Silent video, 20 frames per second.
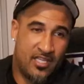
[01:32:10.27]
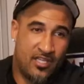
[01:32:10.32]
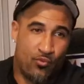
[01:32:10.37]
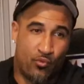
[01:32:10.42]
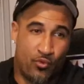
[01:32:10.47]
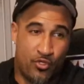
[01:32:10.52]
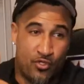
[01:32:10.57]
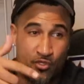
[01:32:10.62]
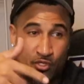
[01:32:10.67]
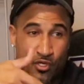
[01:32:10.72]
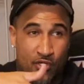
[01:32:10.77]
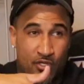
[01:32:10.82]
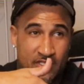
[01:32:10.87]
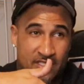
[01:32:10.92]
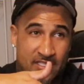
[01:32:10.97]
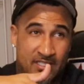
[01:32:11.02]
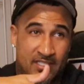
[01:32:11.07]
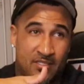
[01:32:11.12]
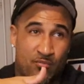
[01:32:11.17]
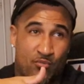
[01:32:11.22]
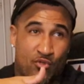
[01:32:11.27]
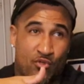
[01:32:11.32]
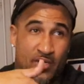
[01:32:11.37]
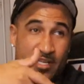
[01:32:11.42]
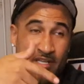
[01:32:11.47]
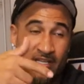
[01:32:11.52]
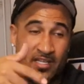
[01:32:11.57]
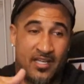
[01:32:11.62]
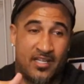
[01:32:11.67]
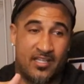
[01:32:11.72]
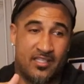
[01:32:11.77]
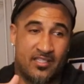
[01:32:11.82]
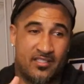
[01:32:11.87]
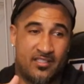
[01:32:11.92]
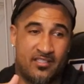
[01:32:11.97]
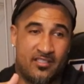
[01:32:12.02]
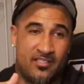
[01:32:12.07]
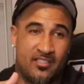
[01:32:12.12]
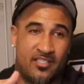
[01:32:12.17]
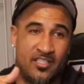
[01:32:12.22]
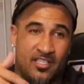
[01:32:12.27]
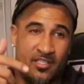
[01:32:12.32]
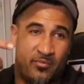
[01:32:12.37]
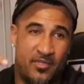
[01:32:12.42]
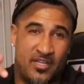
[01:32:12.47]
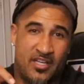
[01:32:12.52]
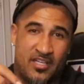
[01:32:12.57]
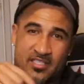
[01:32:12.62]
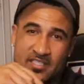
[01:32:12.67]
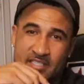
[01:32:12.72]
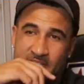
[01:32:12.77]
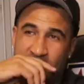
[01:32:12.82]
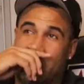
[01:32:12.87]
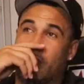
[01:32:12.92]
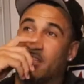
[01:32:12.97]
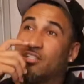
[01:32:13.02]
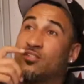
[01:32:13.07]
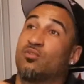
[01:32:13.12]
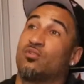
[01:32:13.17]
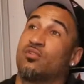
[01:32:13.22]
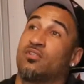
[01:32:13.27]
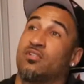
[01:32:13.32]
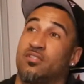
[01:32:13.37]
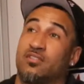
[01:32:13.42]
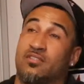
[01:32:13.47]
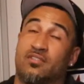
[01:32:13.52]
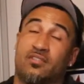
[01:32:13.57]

When you go to sleep, bro, at night, you're gonna be able to say, "Hey, Corey,